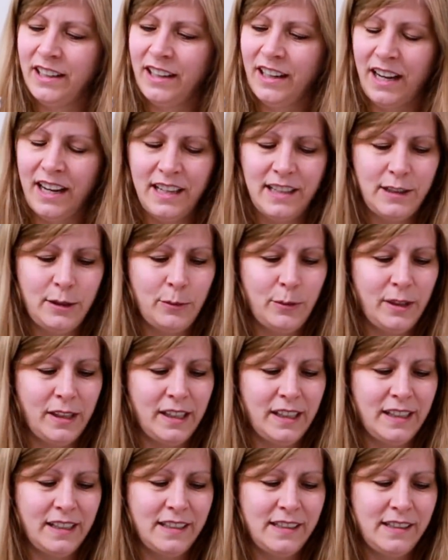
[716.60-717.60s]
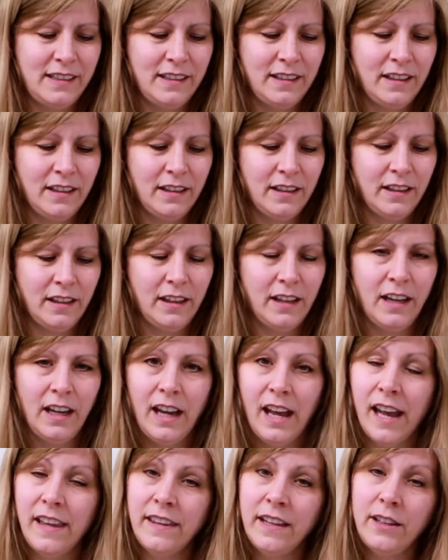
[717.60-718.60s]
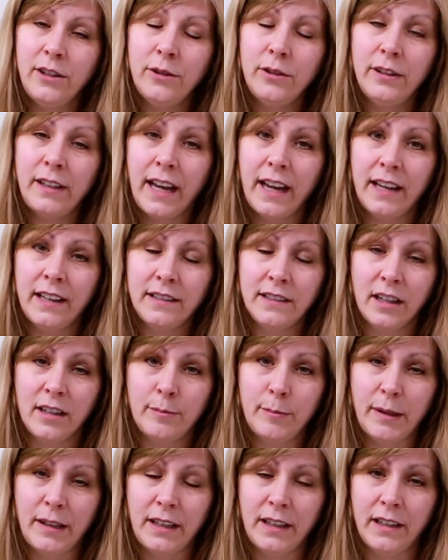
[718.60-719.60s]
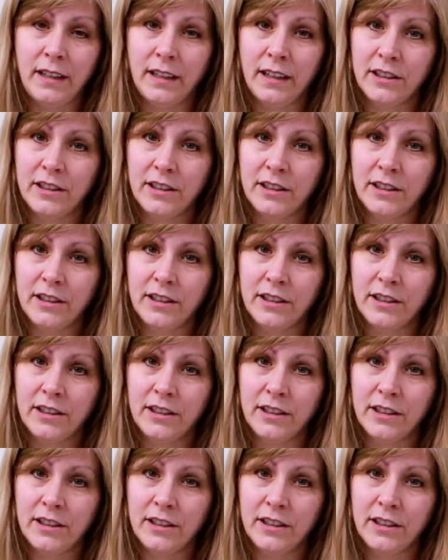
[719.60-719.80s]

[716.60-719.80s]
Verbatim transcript: Hi, sweeties. And they do land on me.